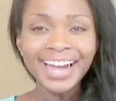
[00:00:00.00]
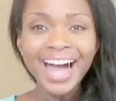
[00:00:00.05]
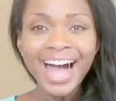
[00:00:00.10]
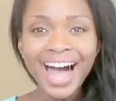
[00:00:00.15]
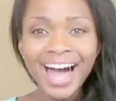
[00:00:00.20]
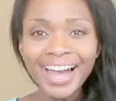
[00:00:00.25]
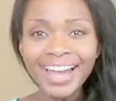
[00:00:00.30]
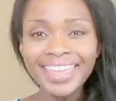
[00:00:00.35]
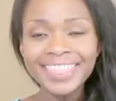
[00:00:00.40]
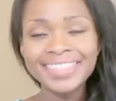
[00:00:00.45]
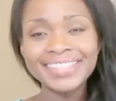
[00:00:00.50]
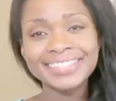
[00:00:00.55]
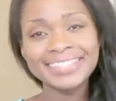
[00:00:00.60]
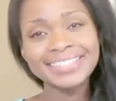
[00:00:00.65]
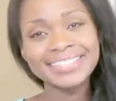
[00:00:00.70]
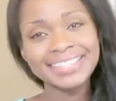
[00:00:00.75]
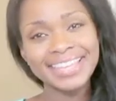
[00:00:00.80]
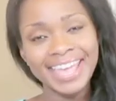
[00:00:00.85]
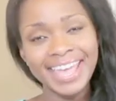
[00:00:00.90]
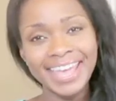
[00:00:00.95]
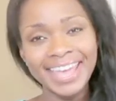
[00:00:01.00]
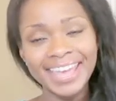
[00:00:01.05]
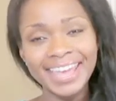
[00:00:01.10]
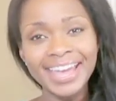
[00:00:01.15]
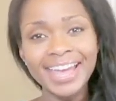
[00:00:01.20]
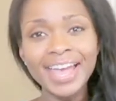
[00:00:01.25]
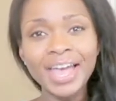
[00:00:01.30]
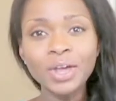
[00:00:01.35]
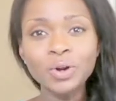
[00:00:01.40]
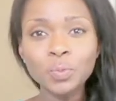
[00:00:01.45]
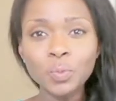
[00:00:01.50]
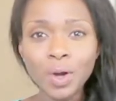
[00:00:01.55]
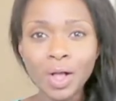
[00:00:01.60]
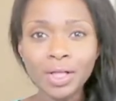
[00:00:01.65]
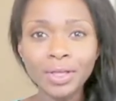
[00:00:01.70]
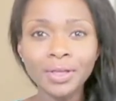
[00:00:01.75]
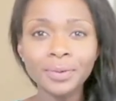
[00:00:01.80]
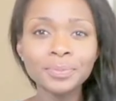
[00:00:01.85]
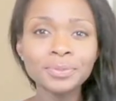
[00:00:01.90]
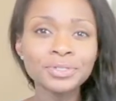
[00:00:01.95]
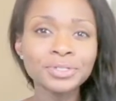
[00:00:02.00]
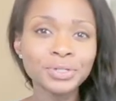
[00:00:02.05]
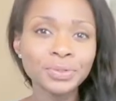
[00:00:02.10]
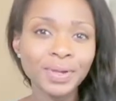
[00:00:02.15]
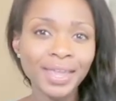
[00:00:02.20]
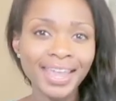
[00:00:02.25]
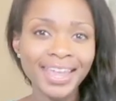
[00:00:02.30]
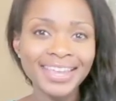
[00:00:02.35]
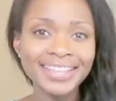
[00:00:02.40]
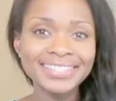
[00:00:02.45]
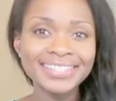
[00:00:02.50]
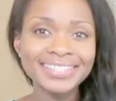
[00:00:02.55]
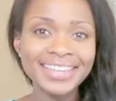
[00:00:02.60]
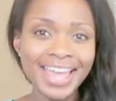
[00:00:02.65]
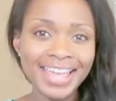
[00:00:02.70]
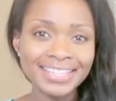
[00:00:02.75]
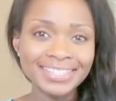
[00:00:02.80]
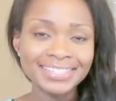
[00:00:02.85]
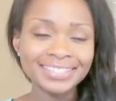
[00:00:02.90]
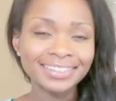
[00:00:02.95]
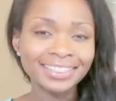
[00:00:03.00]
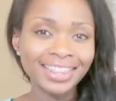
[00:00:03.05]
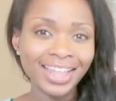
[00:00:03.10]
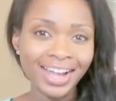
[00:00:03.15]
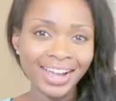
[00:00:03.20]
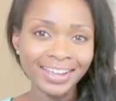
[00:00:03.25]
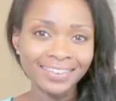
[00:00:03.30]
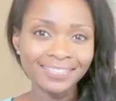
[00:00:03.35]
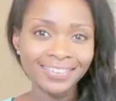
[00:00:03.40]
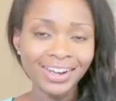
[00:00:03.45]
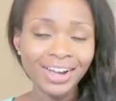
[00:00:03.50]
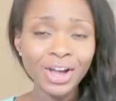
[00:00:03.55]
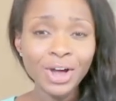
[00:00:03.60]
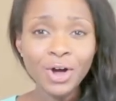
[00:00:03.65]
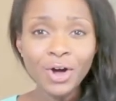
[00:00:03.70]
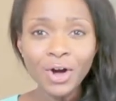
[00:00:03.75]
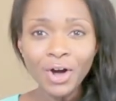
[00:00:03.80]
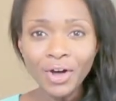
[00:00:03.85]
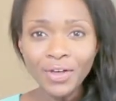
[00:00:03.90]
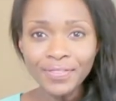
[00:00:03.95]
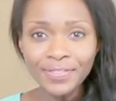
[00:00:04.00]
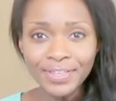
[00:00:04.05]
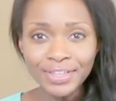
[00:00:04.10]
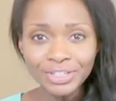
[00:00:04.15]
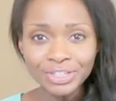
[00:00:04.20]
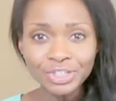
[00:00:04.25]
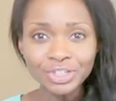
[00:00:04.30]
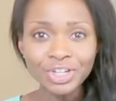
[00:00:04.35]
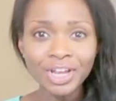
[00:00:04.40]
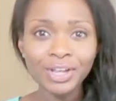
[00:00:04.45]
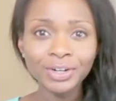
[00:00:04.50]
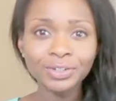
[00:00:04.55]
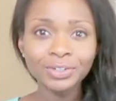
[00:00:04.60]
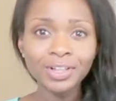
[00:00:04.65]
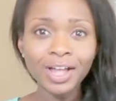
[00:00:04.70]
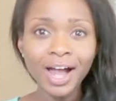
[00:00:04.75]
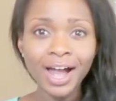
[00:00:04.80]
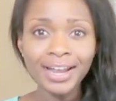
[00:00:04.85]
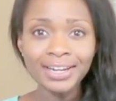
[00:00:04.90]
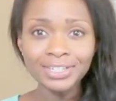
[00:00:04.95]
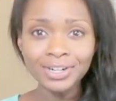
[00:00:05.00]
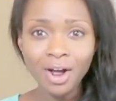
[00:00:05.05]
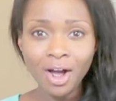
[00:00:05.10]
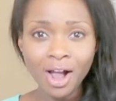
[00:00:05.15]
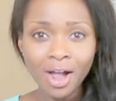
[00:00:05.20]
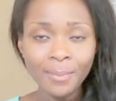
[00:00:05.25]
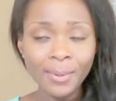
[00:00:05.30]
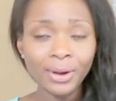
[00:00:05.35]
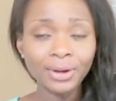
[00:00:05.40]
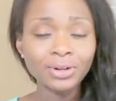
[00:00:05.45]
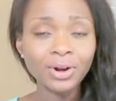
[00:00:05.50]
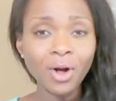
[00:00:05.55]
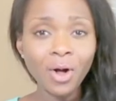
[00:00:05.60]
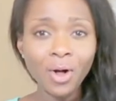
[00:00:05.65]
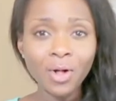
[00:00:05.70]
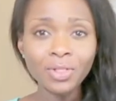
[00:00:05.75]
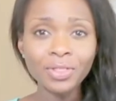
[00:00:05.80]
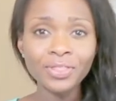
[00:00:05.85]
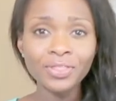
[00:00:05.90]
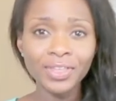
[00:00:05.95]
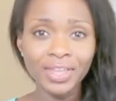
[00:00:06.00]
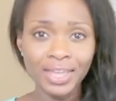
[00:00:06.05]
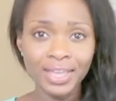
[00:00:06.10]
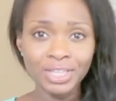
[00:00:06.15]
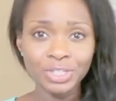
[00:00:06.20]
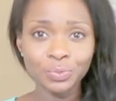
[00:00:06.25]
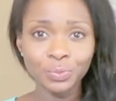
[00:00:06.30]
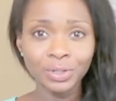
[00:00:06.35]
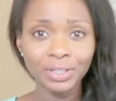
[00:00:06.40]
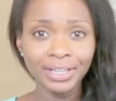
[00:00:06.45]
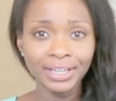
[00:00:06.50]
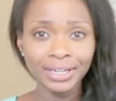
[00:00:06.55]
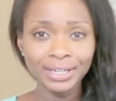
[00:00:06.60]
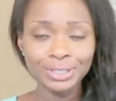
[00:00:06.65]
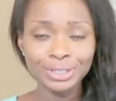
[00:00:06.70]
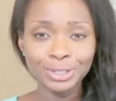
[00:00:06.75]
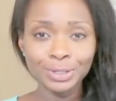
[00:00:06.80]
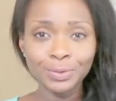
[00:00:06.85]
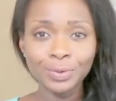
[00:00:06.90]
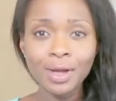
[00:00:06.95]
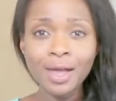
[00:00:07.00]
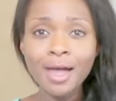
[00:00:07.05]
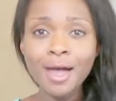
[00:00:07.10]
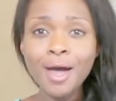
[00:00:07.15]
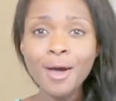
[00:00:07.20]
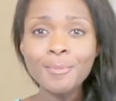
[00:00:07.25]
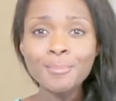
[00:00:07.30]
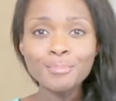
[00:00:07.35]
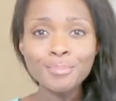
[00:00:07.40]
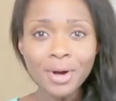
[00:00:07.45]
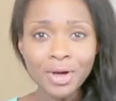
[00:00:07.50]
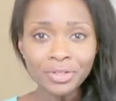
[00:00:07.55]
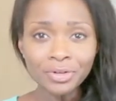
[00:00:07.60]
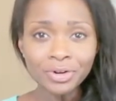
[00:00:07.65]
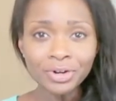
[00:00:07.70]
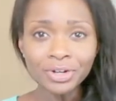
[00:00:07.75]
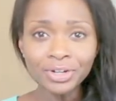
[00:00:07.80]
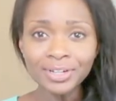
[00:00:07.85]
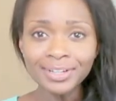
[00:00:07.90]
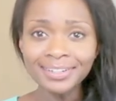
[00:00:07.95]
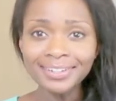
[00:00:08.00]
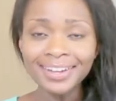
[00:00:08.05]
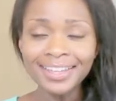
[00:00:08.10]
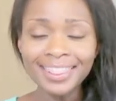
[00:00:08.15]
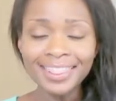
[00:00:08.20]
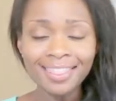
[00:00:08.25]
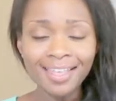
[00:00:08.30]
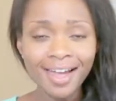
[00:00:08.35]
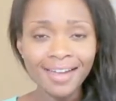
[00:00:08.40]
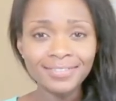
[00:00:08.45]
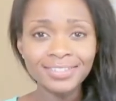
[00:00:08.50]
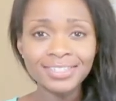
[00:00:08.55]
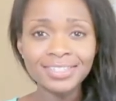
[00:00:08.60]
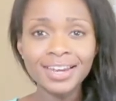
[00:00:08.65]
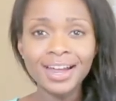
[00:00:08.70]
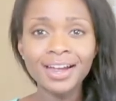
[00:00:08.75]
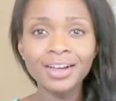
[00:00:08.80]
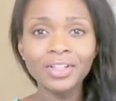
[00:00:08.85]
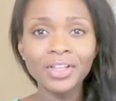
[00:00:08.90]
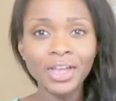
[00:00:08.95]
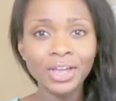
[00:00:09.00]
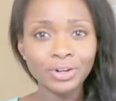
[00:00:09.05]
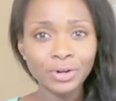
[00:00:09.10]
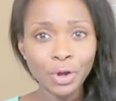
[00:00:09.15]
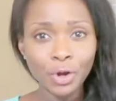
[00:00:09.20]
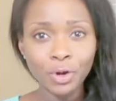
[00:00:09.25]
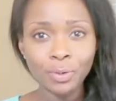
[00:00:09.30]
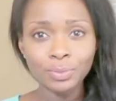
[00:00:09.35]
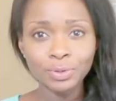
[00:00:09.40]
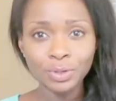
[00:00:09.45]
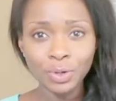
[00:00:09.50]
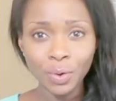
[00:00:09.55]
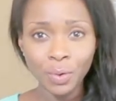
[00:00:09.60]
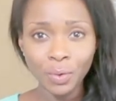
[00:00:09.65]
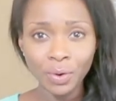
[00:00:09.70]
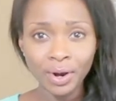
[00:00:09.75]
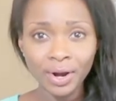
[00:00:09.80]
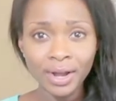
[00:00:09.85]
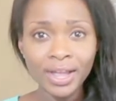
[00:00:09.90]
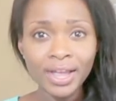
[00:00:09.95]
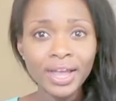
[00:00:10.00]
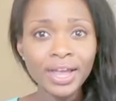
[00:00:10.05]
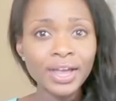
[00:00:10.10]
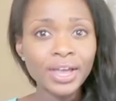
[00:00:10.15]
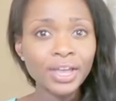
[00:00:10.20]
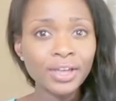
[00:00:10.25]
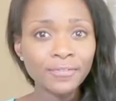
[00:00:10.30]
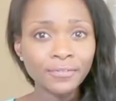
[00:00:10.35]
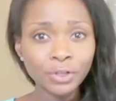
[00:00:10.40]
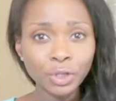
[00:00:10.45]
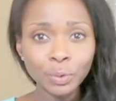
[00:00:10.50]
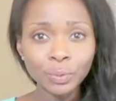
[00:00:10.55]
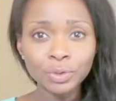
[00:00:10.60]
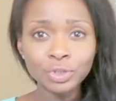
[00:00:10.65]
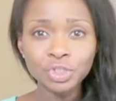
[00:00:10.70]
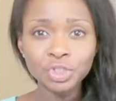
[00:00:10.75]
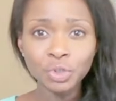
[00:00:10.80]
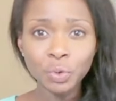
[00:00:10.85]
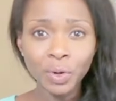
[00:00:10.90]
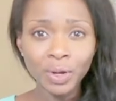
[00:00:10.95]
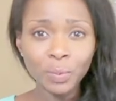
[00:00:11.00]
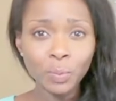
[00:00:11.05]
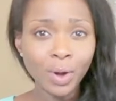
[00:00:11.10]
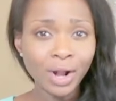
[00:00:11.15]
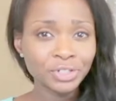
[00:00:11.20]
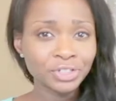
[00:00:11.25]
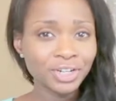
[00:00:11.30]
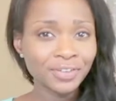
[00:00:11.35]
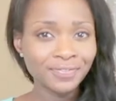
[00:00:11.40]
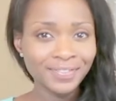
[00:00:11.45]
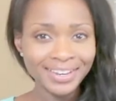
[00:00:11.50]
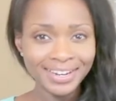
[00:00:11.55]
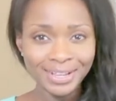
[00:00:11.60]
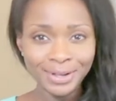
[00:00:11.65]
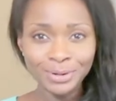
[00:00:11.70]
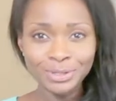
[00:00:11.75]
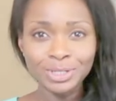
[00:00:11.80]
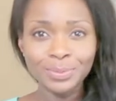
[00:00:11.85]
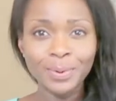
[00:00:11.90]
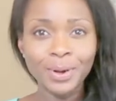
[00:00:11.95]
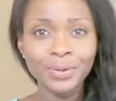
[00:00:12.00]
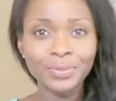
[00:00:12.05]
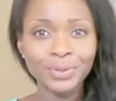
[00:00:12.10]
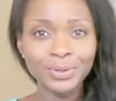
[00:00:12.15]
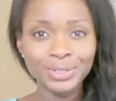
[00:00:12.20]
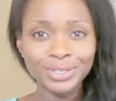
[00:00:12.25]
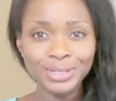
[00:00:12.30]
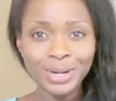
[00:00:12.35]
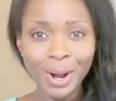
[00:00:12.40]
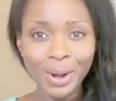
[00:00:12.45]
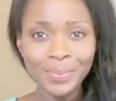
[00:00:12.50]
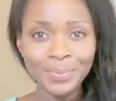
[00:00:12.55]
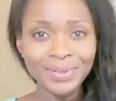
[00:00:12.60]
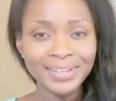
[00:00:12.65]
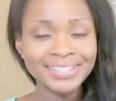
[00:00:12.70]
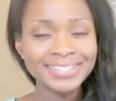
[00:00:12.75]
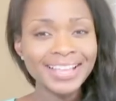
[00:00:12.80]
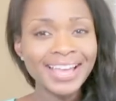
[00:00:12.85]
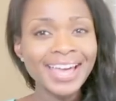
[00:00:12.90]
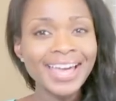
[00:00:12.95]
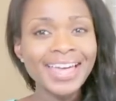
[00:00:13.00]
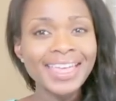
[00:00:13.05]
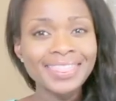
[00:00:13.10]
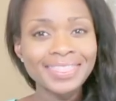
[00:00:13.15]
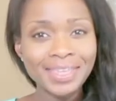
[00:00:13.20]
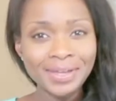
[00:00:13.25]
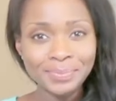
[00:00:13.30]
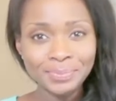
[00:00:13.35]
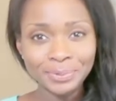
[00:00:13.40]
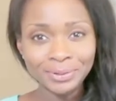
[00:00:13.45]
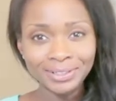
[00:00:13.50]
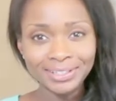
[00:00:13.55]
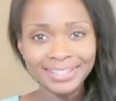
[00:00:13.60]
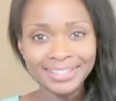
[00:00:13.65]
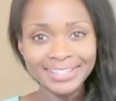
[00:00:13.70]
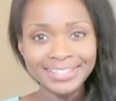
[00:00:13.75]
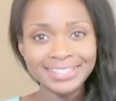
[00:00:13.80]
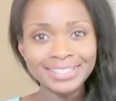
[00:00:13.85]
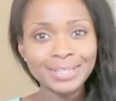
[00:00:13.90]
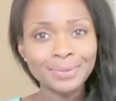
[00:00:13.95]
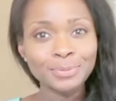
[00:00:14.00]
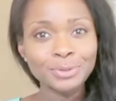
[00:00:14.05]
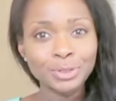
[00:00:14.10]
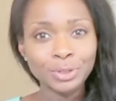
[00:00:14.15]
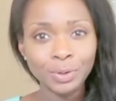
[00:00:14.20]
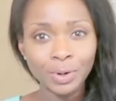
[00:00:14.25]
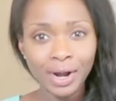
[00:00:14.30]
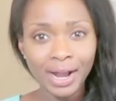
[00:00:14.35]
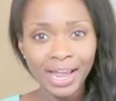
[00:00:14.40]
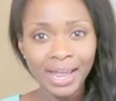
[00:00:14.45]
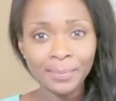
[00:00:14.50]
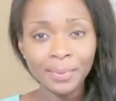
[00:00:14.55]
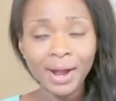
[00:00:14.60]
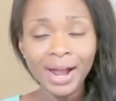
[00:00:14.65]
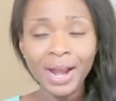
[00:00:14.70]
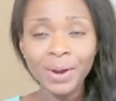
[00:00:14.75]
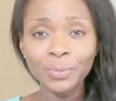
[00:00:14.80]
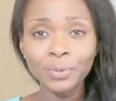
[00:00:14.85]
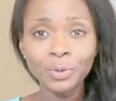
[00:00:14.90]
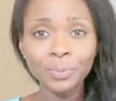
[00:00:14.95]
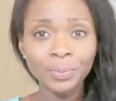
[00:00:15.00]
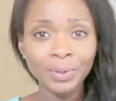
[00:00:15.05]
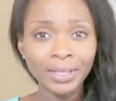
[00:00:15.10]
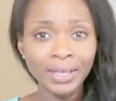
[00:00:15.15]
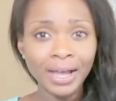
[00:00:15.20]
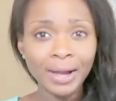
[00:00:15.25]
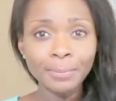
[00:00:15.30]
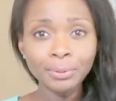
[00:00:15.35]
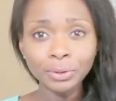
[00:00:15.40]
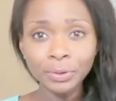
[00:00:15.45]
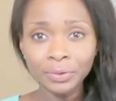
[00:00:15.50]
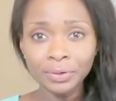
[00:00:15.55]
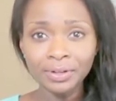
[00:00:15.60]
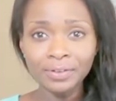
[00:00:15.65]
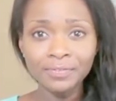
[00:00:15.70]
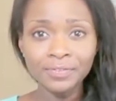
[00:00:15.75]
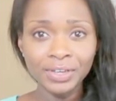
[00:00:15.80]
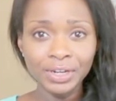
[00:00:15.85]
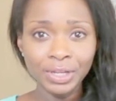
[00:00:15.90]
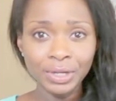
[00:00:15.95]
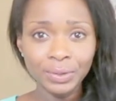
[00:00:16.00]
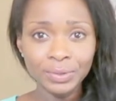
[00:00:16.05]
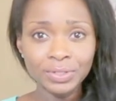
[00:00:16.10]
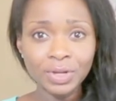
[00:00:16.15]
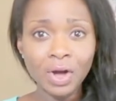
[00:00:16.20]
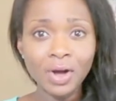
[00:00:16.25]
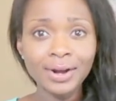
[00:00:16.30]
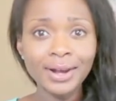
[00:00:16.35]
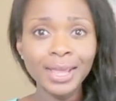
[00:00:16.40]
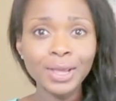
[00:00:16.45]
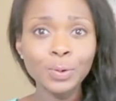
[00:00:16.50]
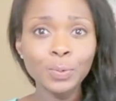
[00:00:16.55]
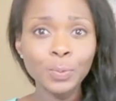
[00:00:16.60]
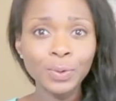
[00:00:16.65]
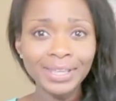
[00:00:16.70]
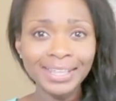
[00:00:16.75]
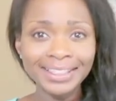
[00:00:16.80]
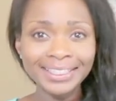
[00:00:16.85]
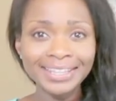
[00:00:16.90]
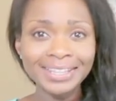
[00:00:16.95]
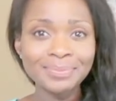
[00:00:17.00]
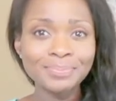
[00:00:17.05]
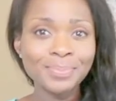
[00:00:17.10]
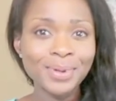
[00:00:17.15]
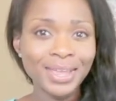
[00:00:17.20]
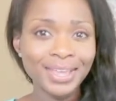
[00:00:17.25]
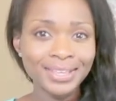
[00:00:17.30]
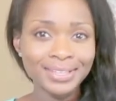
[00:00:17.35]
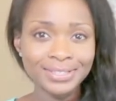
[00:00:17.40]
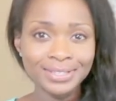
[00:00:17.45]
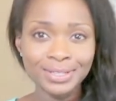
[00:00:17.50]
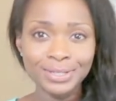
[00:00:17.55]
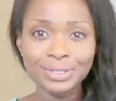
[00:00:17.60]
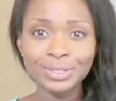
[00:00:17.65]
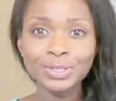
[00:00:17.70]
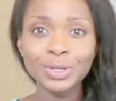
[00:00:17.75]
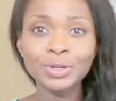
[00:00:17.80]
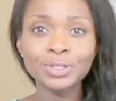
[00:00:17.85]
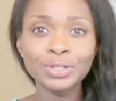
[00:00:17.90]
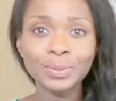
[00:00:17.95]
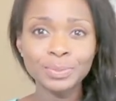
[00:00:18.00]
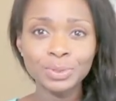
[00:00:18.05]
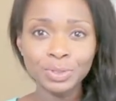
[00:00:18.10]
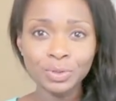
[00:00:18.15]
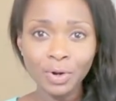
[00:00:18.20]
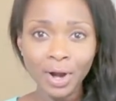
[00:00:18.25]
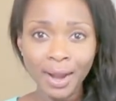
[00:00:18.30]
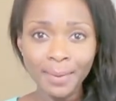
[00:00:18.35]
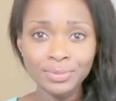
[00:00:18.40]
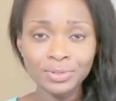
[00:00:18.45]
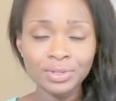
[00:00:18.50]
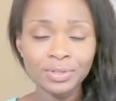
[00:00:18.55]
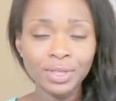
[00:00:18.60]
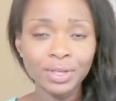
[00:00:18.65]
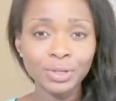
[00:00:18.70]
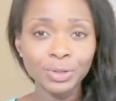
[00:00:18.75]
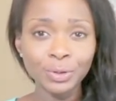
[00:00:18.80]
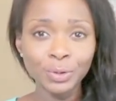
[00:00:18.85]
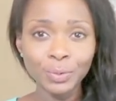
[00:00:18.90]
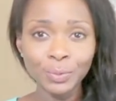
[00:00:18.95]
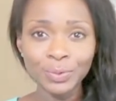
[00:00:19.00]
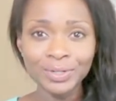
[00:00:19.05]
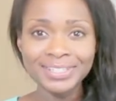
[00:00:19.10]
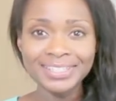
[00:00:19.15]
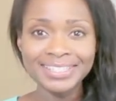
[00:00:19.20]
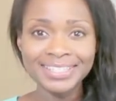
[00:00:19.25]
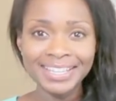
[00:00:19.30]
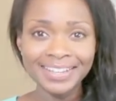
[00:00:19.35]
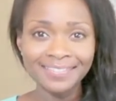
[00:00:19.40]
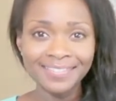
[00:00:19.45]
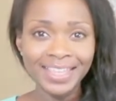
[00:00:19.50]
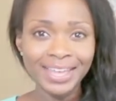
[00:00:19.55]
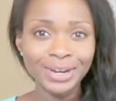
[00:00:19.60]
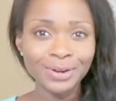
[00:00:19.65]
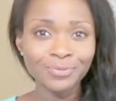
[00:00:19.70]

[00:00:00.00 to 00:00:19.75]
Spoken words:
Hi, this is Kay and welcome to Kay's Nest Live. On this channel, I talk about all things related to motherhood, lifestyle, and home decor. If you enjoy watching videos about those topics, then please subscribe. I will be uploading videos on a weekly basis, so subscribe so that you receive that